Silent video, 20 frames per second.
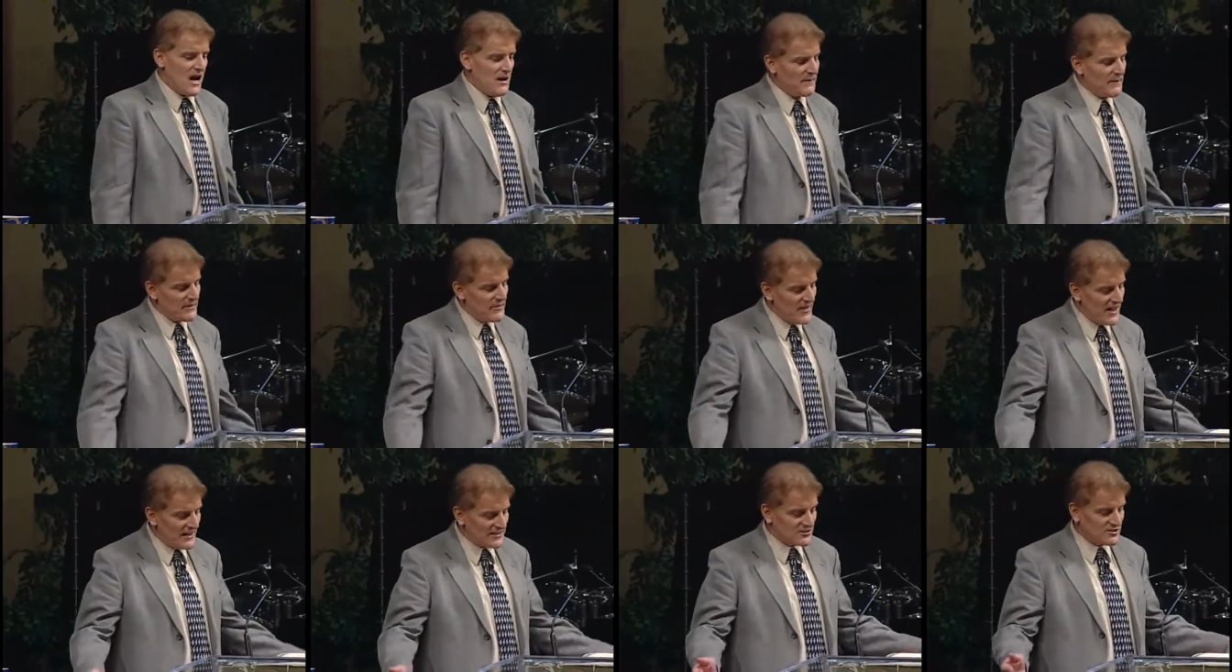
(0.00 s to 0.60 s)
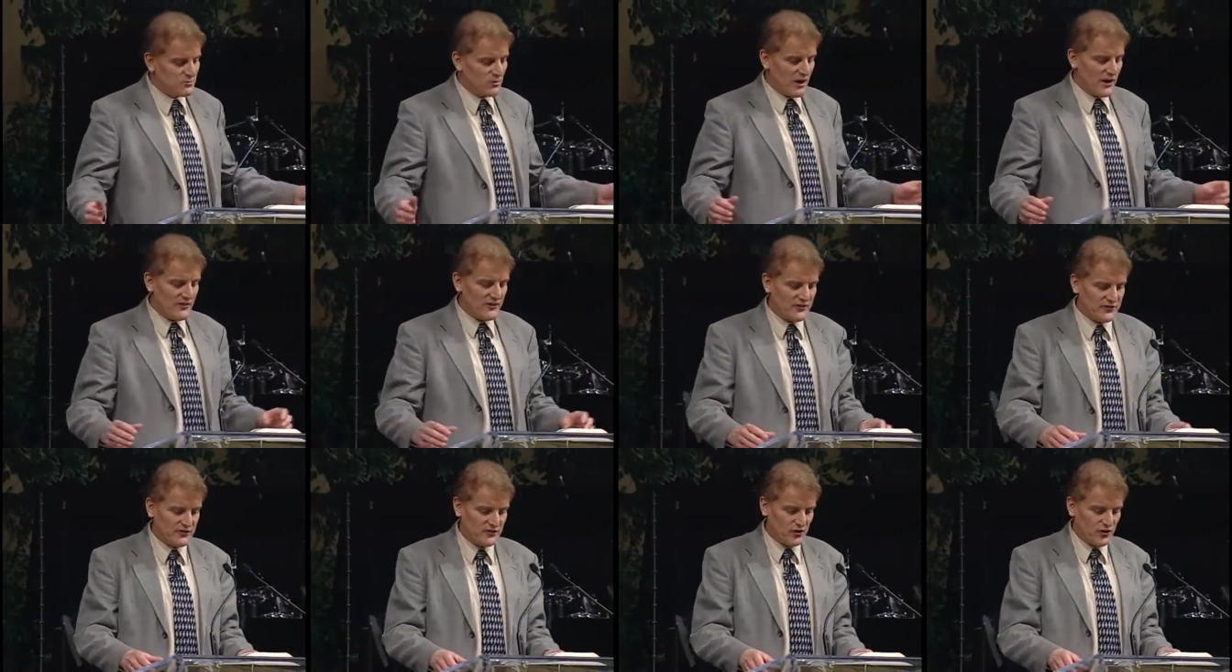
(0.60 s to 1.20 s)
I mean, that's why
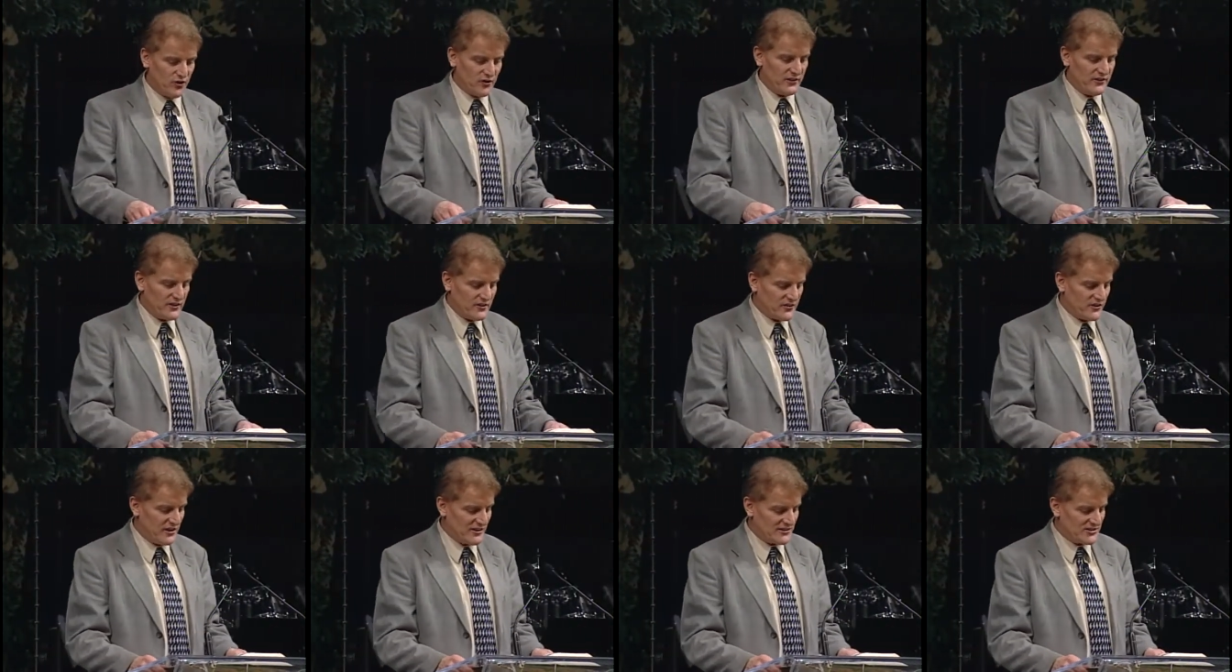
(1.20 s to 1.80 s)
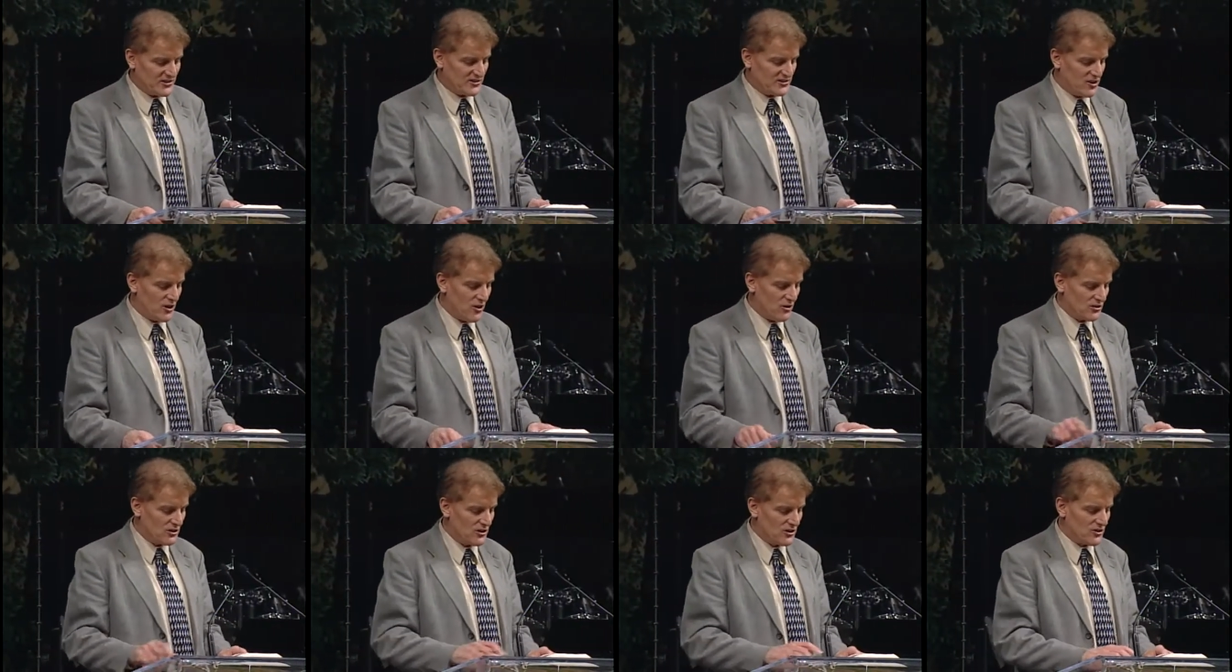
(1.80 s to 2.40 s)
the story that Jesus
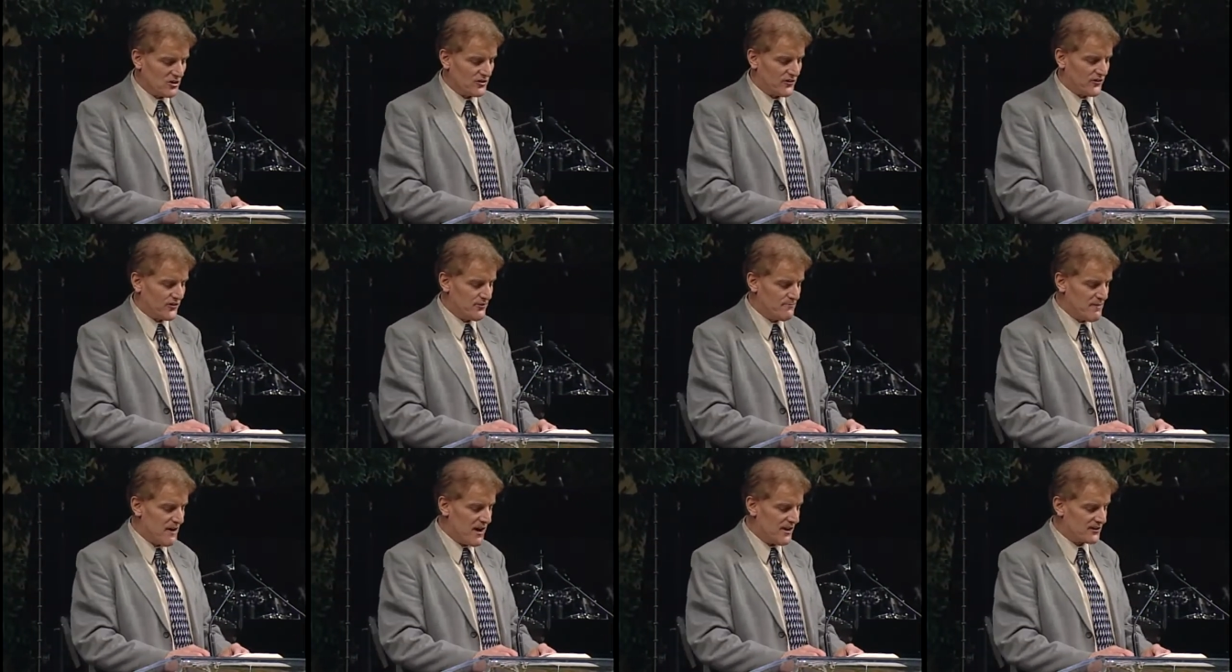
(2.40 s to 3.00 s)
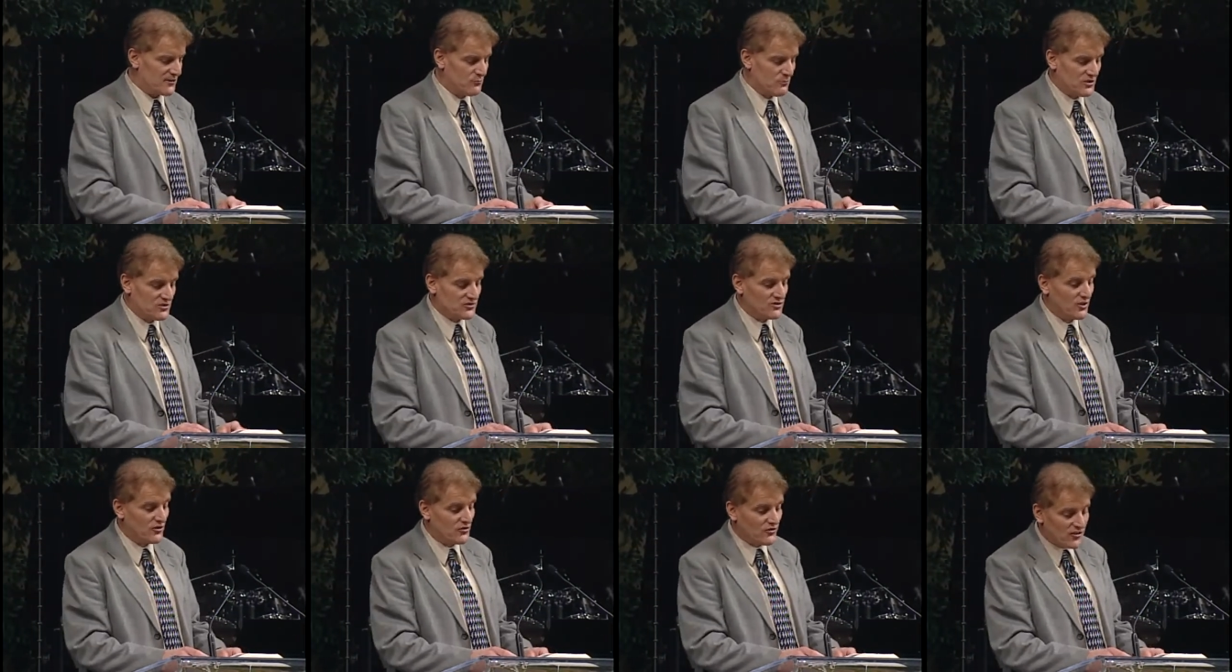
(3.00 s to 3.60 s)
told of the Good Samaritan
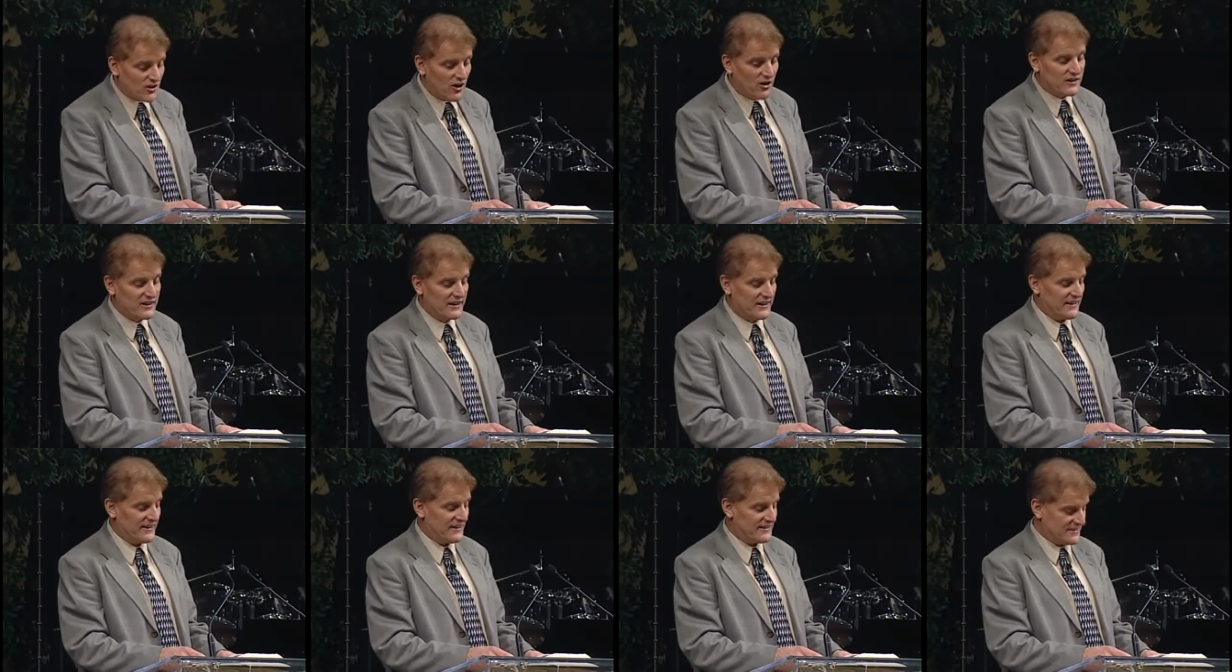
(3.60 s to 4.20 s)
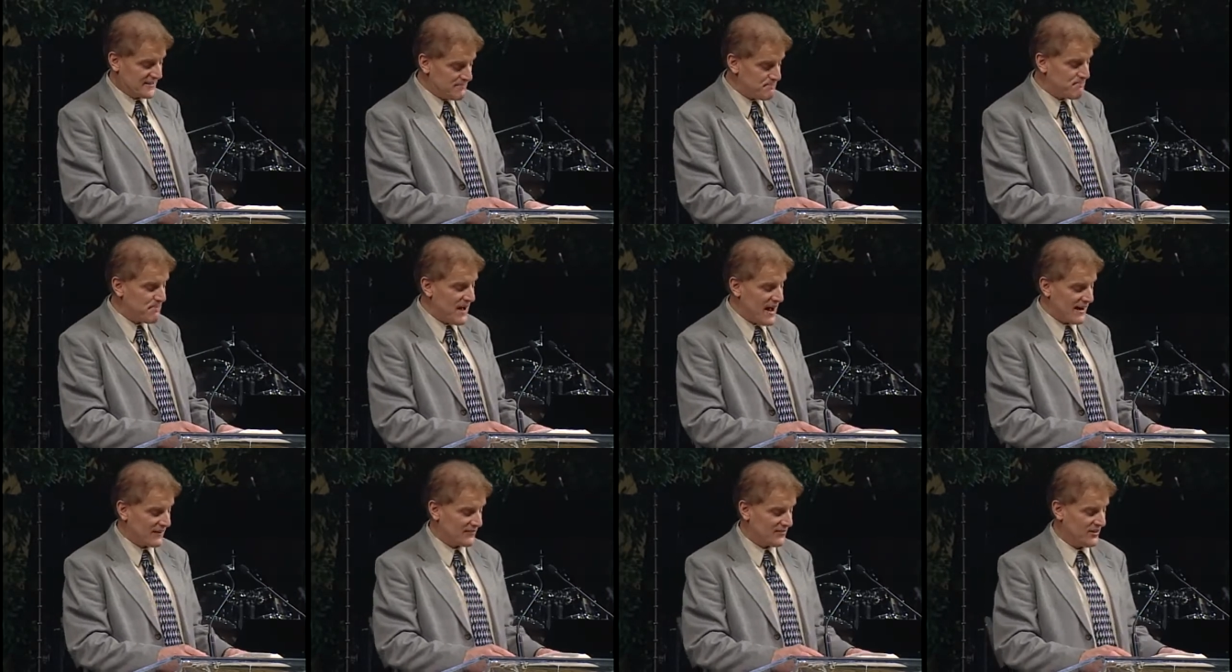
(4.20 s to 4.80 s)
was so shocking in its
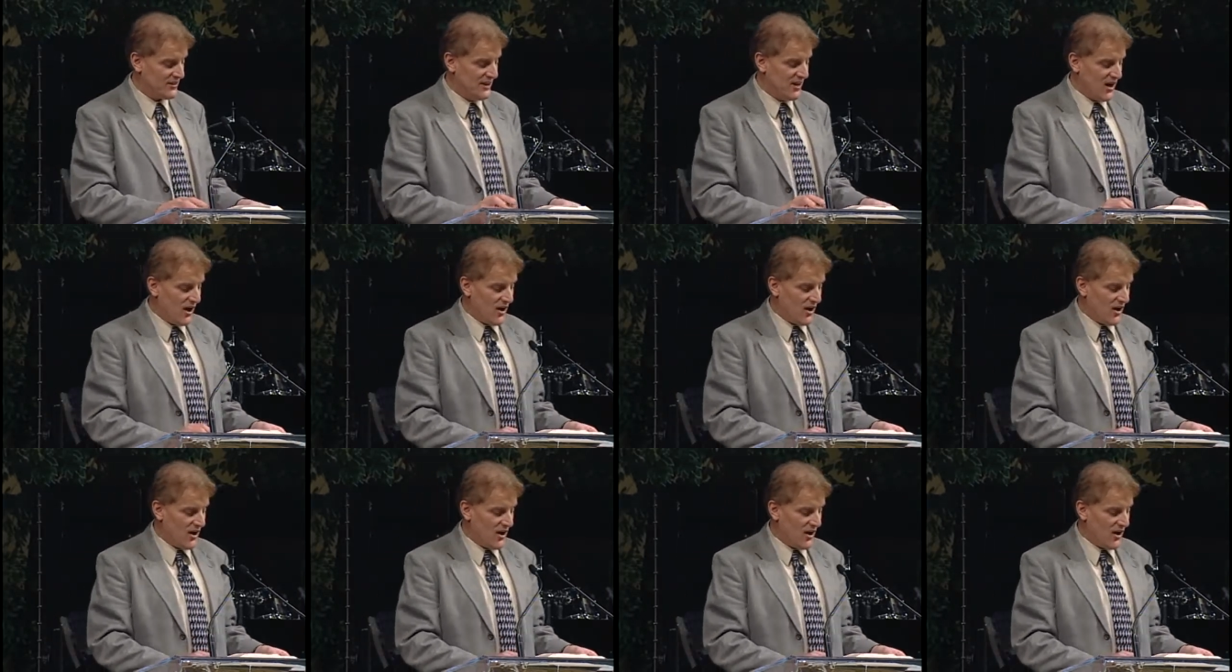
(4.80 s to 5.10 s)
impact